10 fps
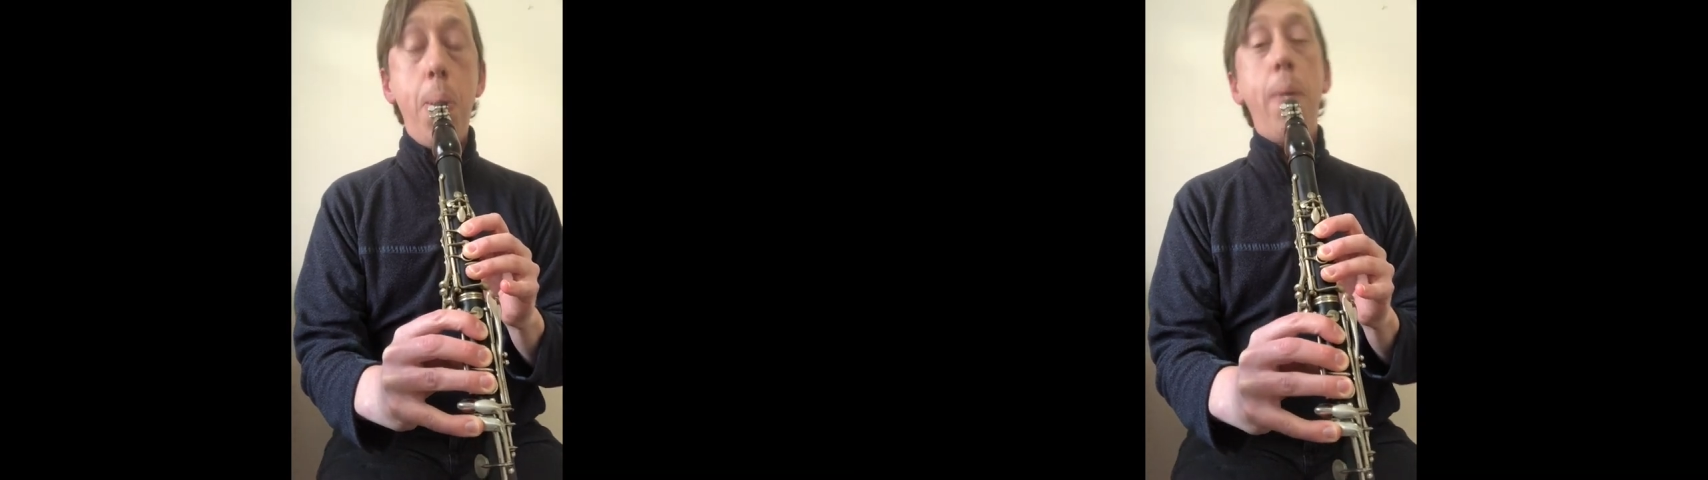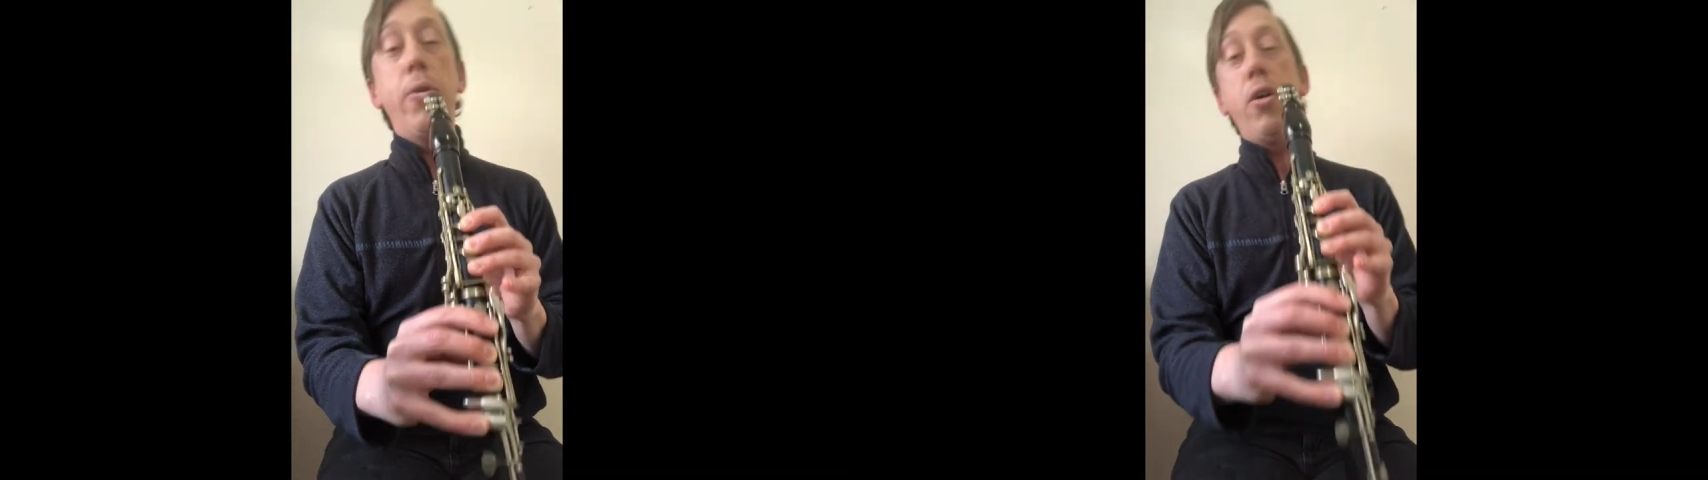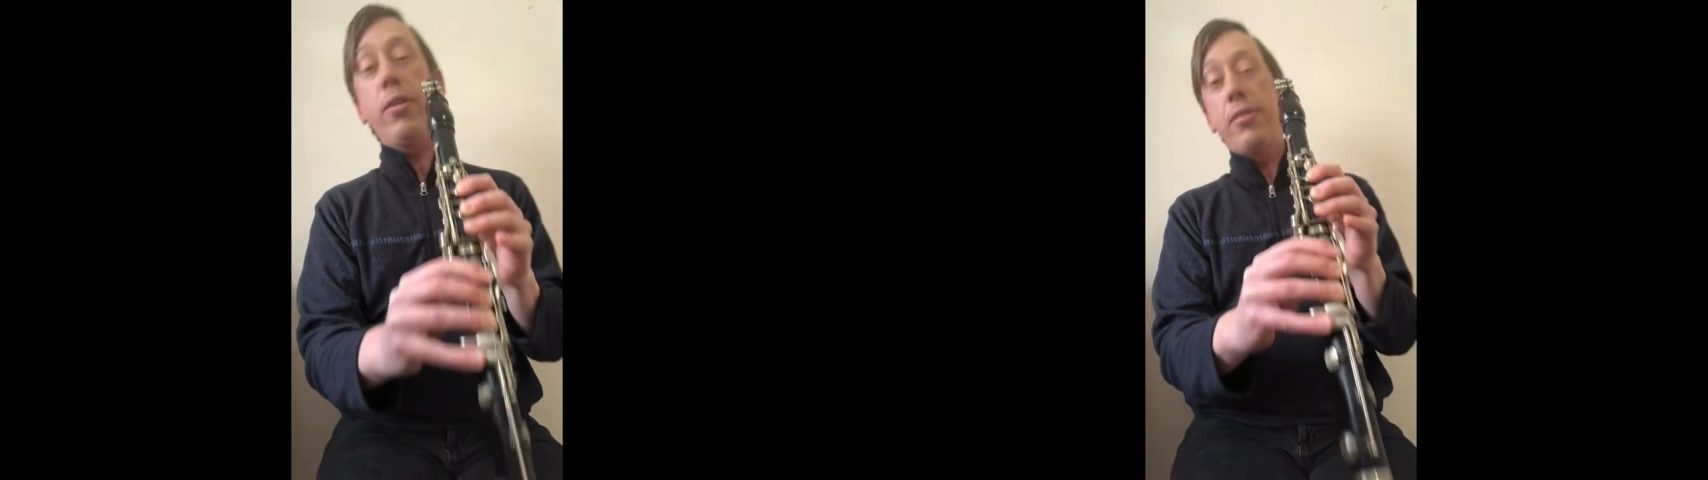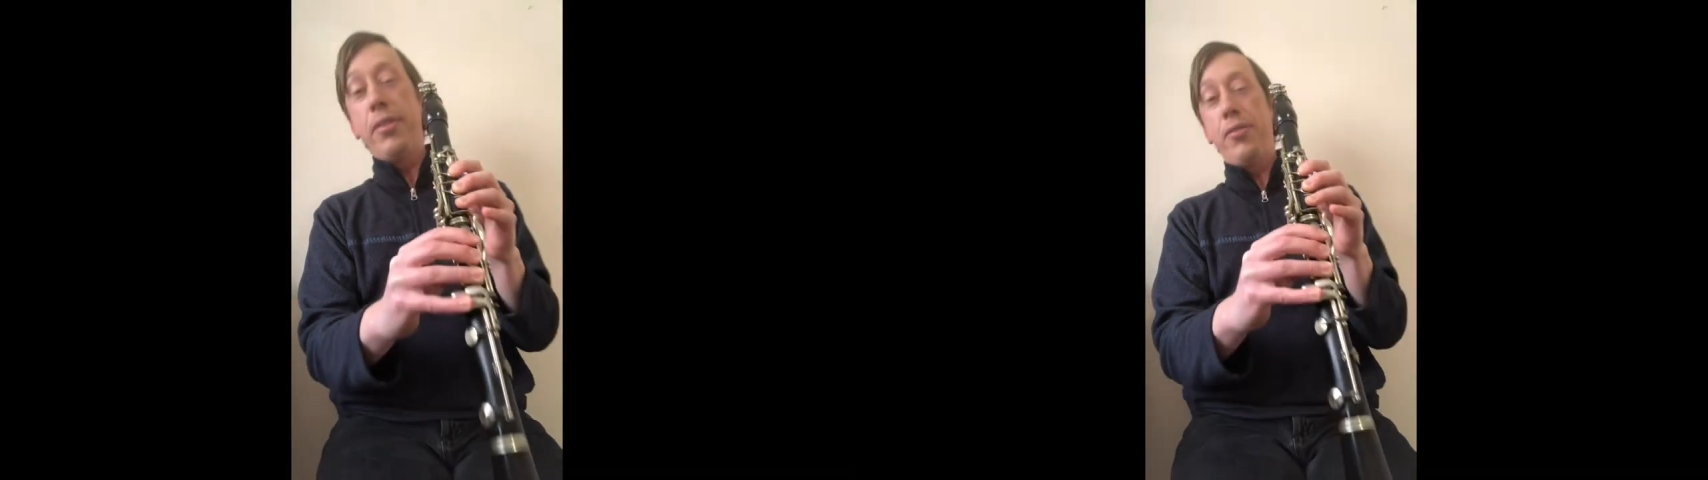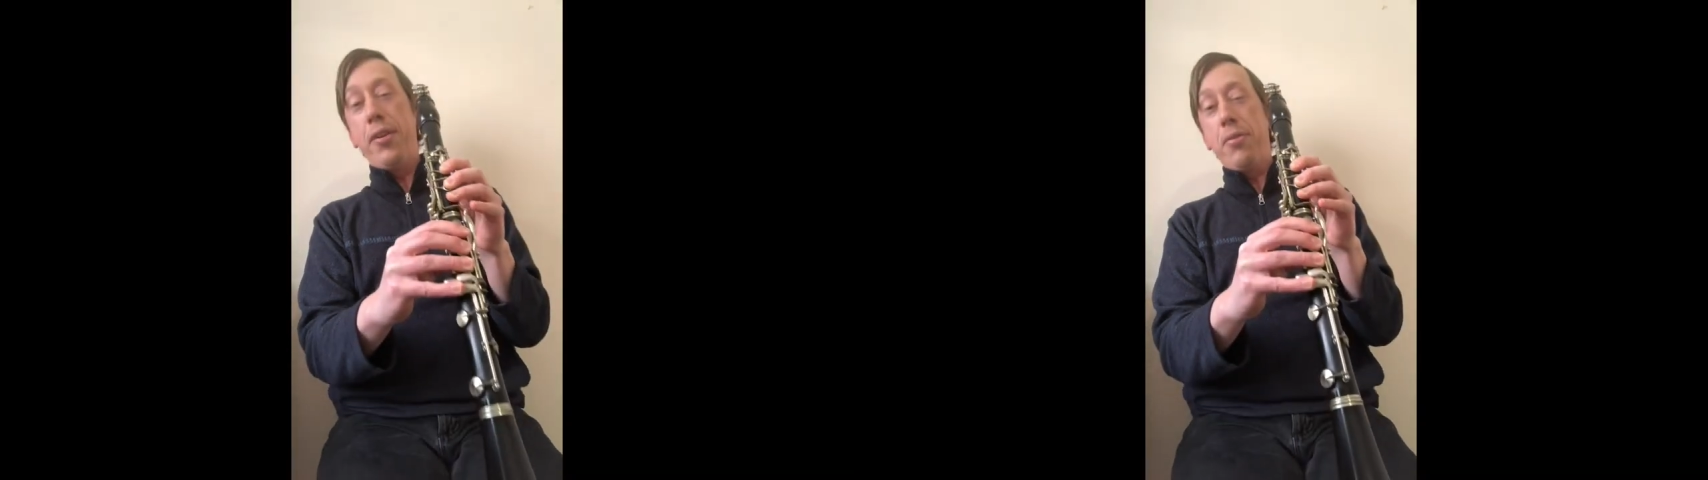Octave
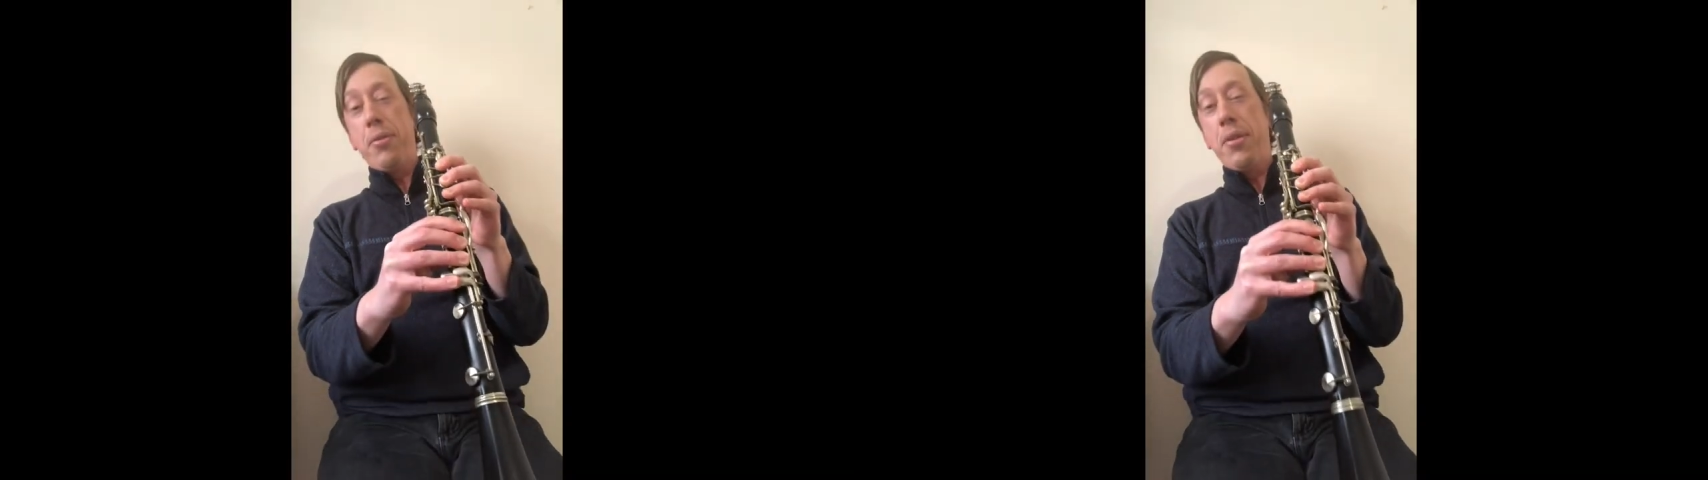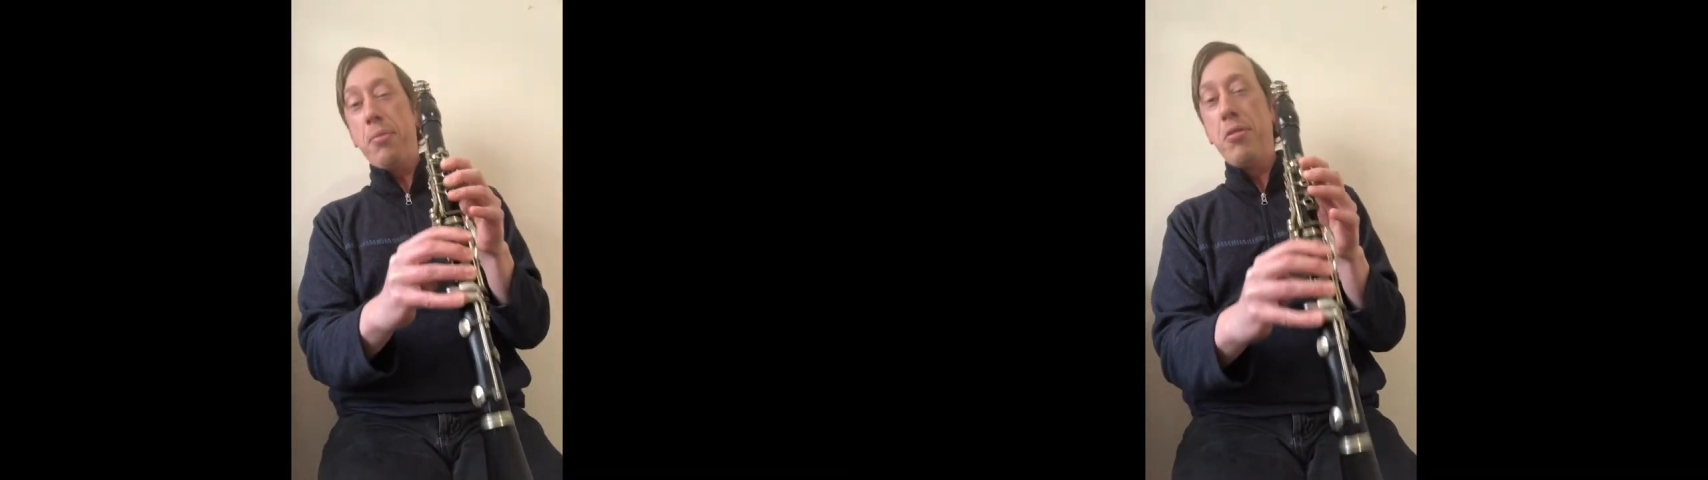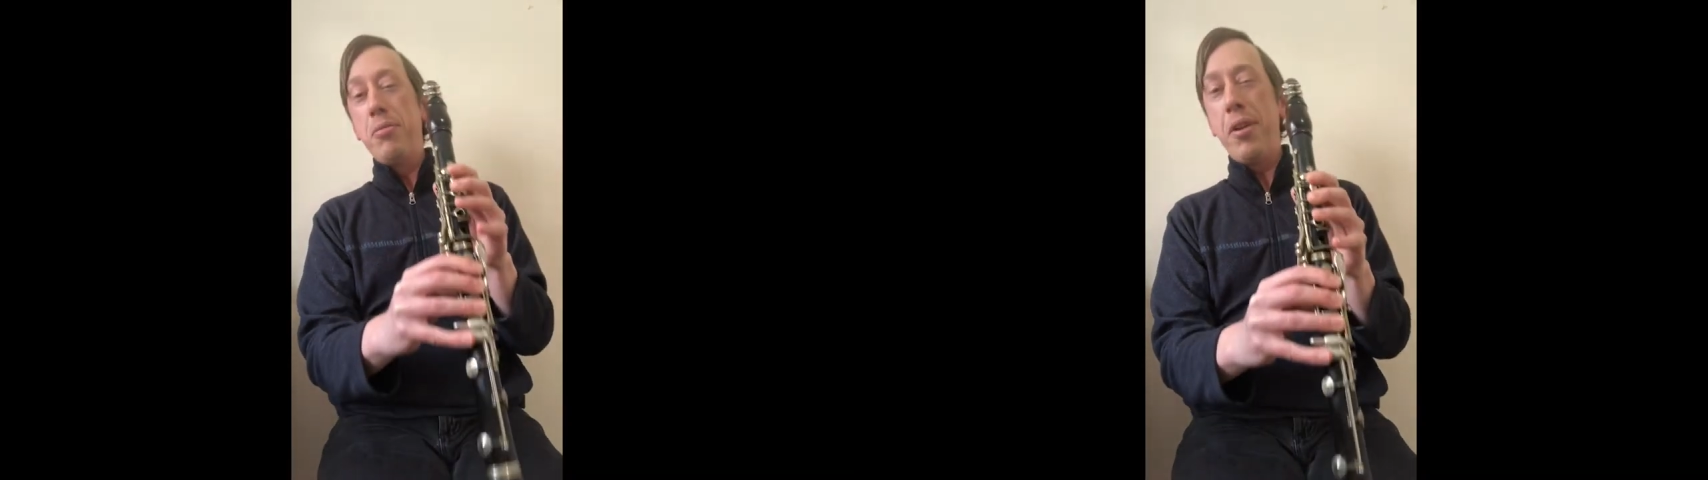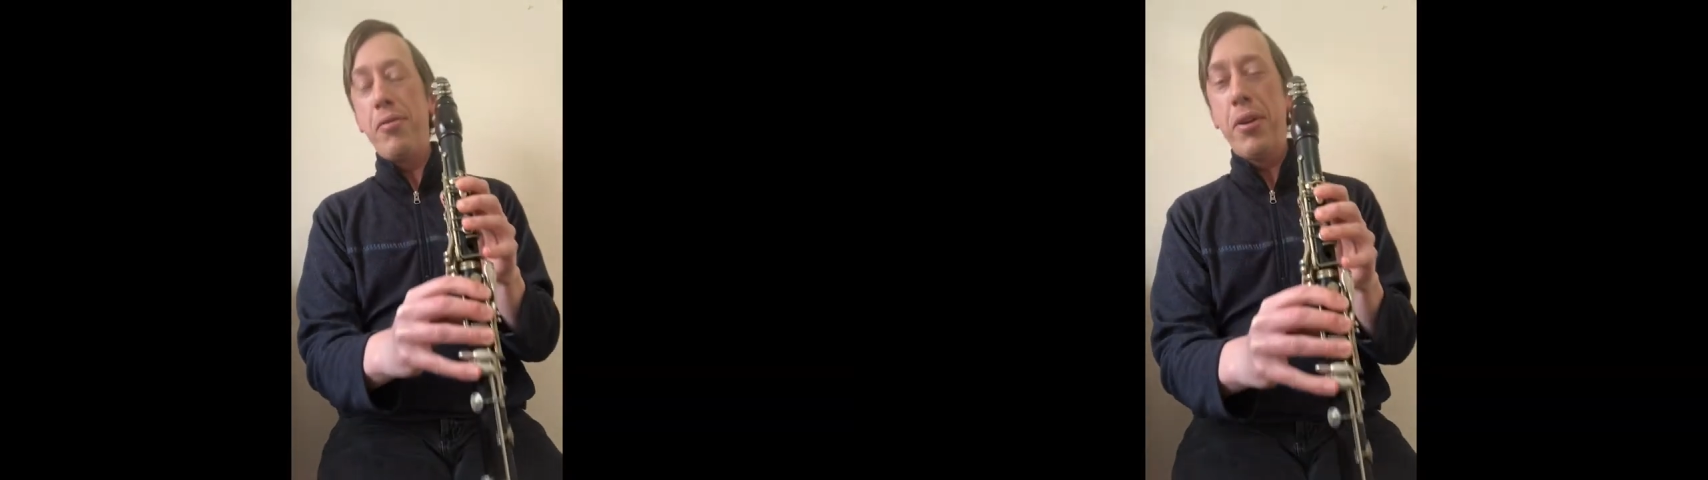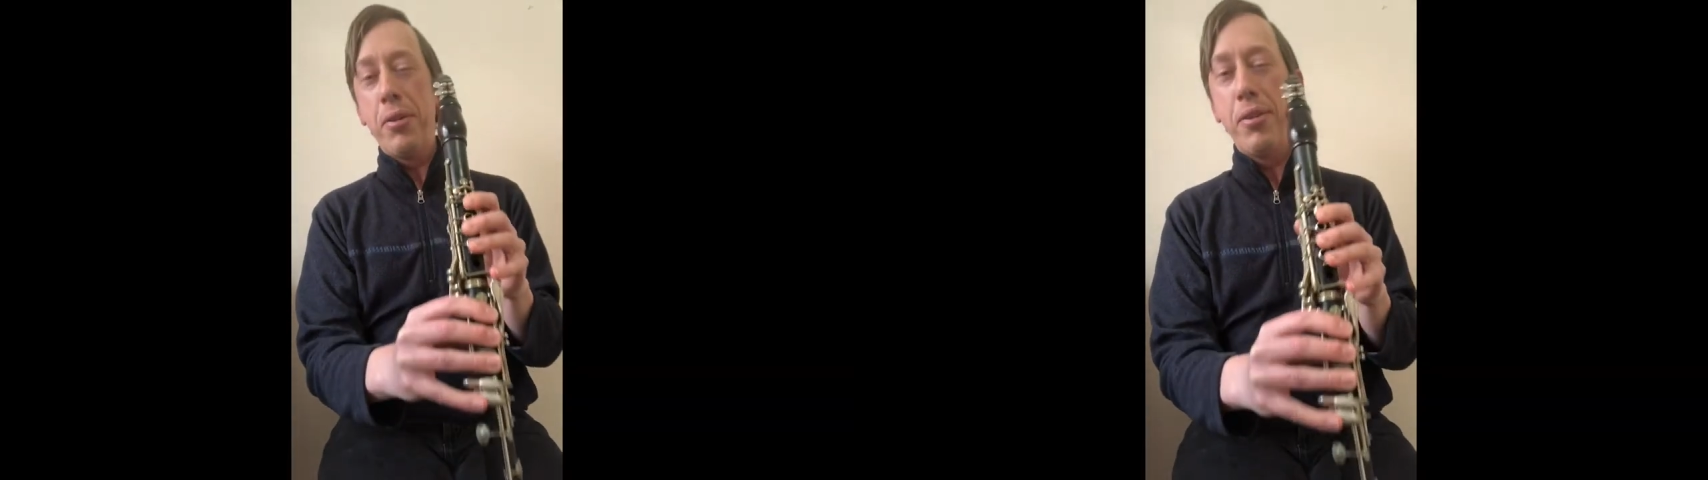and fifth without moving my fingers.